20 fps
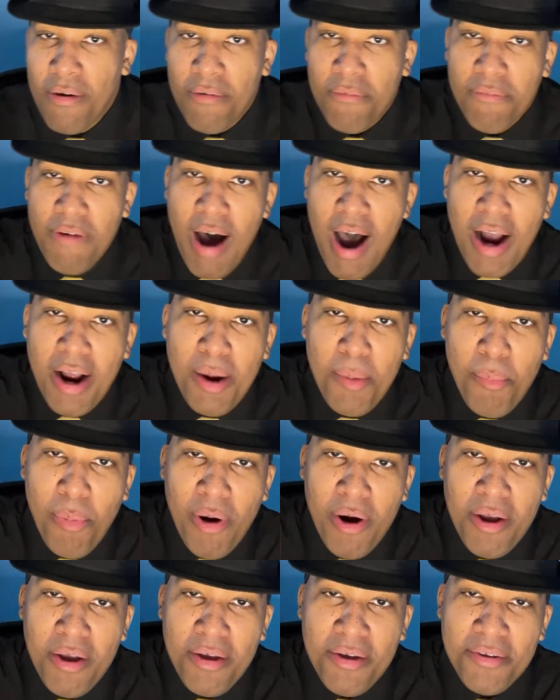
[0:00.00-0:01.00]
Vodka
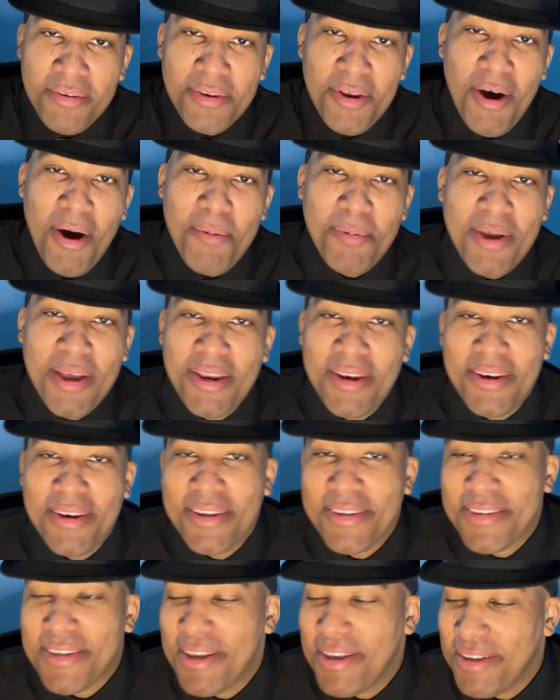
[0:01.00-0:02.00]
break. No, I'm kidding.
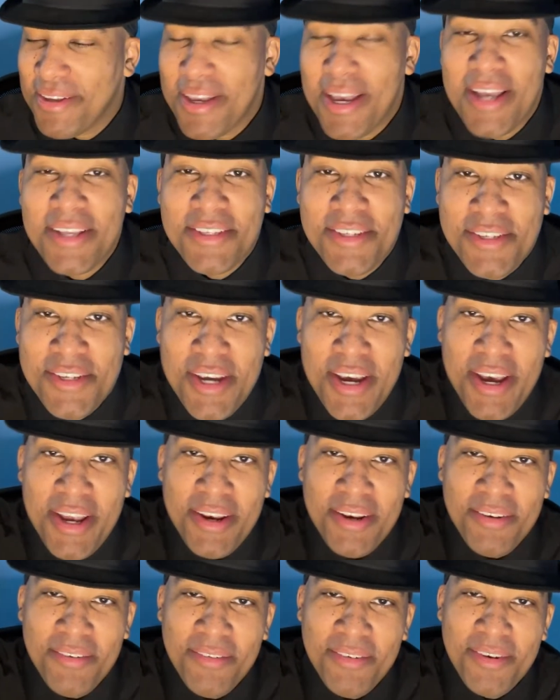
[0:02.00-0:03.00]
It's
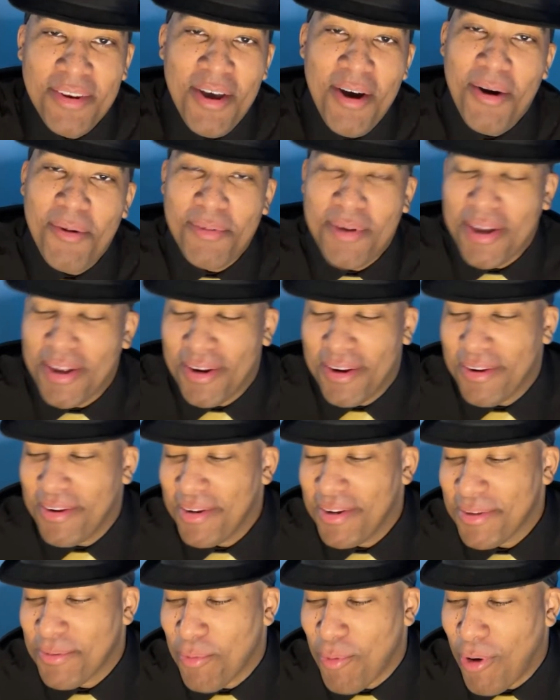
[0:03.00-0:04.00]
gin. No, I'm kidding.
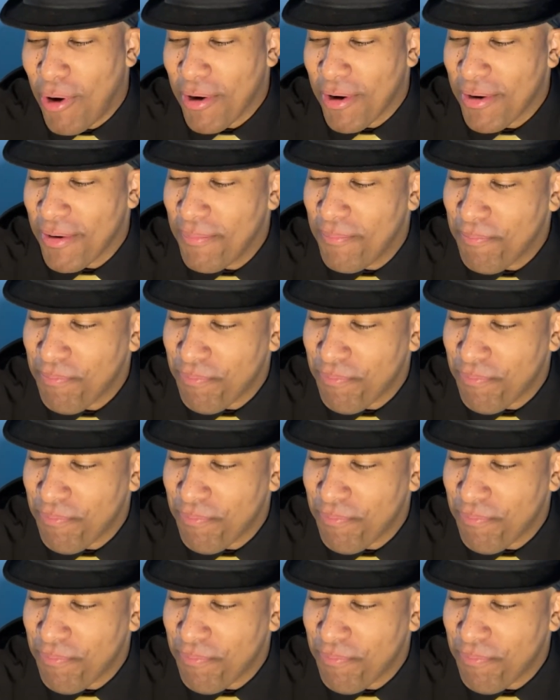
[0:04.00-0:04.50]
It's water.